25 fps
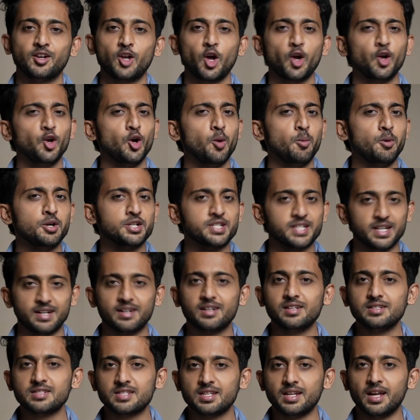Talking about
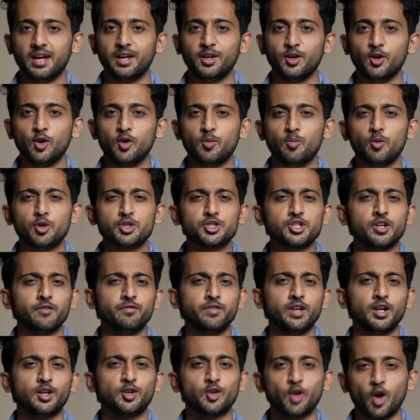general scenario, most
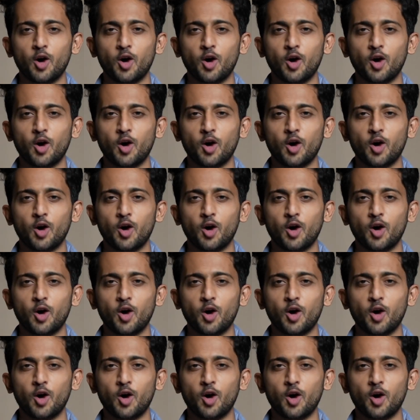of the